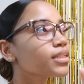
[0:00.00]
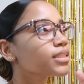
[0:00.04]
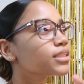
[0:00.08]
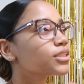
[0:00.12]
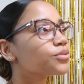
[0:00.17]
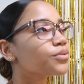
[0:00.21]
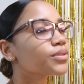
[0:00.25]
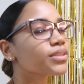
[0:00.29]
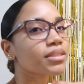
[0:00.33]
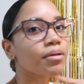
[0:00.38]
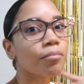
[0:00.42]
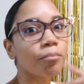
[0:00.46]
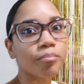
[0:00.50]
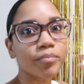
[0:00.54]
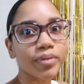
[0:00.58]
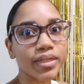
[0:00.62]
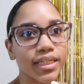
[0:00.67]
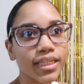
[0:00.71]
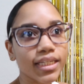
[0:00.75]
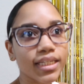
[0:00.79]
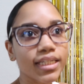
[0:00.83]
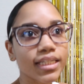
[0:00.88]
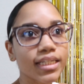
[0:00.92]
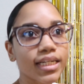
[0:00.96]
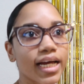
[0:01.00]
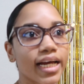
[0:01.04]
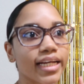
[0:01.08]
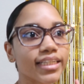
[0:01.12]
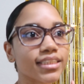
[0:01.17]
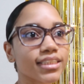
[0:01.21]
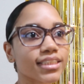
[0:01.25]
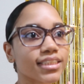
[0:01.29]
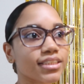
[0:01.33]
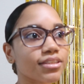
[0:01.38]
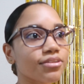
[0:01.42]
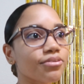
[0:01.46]
she wasn't mean
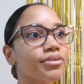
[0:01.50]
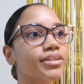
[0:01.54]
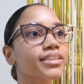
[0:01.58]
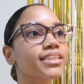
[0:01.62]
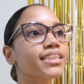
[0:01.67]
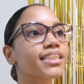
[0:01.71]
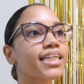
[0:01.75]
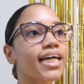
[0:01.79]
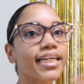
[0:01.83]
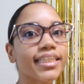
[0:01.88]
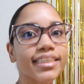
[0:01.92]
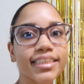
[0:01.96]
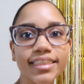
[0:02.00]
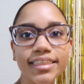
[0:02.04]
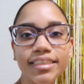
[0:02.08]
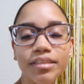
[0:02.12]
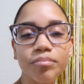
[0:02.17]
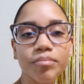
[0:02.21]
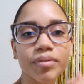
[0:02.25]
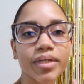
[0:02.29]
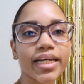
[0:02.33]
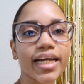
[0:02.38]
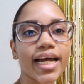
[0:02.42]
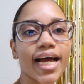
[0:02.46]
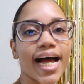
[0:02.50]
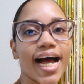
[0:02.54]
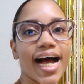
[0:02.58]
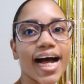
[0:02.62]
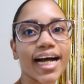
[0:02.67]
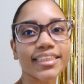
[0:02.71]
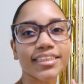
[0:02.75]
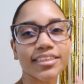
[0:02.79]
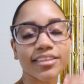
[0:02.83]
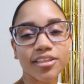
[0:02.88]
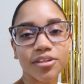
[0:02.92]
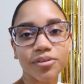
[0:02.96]
and she was nice to me. I
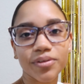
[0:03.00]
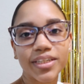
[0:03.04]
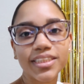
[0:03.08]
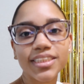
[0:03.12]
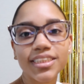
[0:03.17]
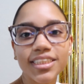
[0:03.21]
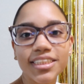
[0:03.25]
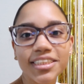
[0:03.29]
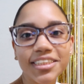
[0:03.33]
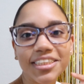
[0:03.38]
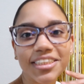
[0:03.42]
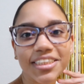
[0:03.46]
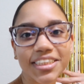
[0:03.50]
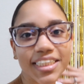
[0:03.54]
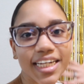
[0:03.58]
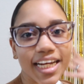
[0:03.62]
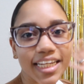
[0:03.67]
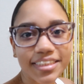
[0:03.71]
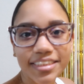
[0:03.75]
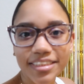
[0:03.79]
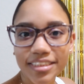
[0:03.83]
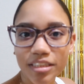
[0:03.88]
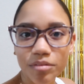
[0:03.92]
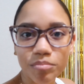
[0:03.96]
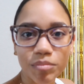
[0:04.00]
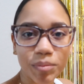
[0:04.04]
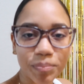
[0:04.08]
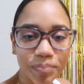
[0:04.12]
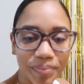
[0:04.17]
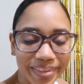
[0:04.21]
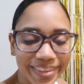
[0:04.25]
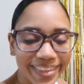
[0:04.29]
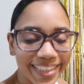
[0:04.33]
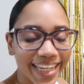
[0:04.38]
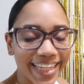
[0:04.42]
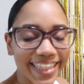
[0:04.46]
asked her questions and she answered me
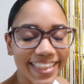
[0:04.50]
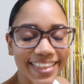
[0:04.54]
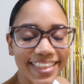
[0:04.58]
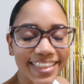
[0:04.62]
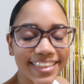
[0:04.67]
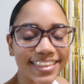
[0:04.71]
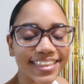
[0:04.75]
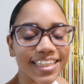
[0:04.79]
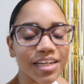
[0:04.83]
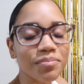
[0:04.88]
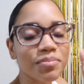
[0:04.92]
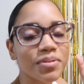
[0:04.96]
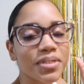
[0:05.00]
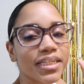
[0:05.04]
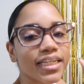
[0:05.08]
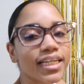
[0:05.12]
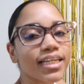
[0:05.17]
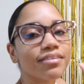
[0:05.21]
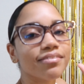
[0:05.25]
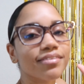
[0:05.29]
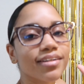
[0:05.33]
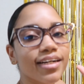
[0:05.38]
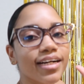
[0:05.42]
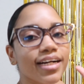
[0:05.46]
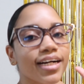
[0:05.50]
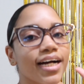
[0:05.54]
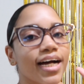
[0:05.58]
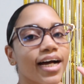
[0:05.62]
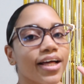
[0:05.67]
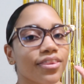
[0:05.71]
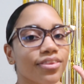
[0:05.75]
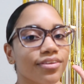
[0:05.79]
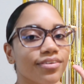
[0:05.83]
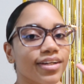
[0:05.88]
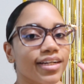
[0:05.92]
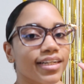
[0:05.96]
politely. So I'm gonna give her a
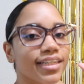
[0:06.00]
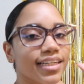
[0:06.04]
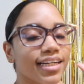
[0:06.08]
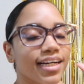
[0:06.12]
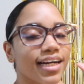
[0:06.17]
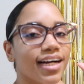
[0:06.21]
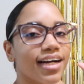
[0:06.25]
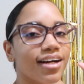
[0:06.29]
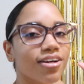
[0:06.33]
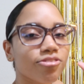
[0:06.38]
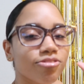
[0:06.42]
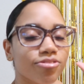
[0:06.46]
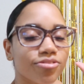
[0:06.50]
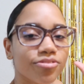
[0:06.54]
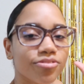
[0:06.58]
3.5